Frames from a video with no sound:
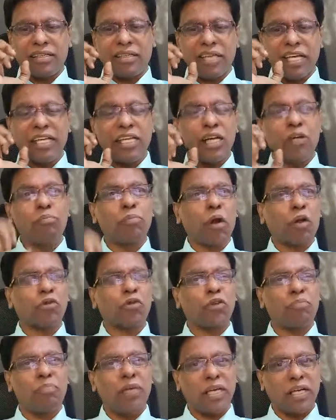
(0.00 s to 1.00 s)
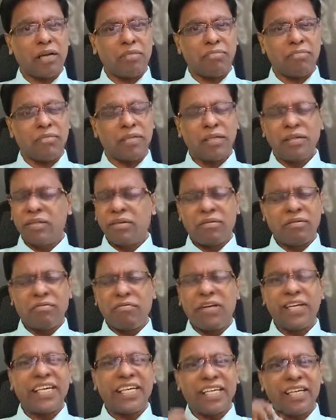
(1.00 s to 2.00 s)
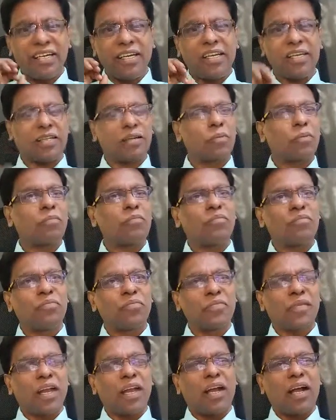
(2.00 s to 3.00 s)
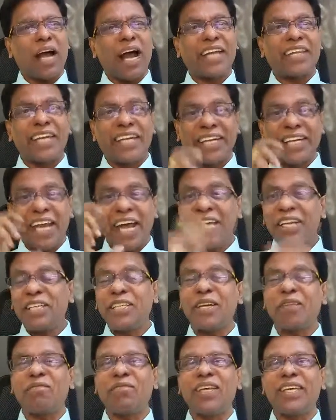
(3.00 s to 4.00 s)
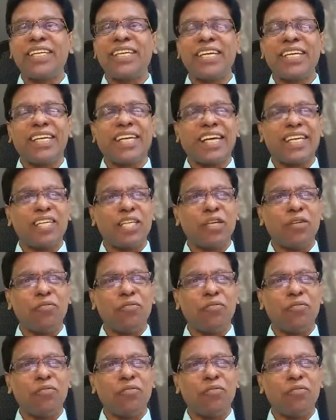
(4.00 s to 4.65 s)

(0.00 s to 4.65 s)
thinking process become very clear. And the clarity of thinking can